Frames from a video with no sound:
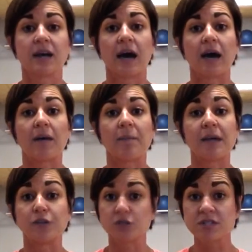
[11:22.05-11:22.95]

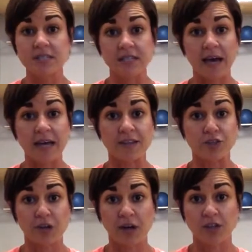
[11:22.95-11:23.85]
And you'll see that in the
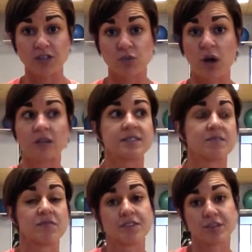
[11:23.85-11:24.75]
tracker as well in
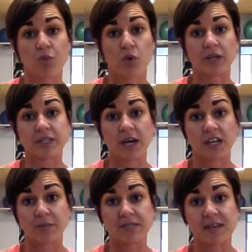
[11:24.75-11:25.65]
some of the supporting
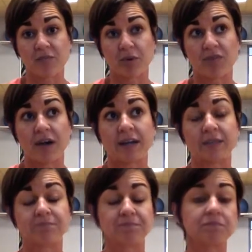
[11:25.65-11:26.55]
documents I've provided.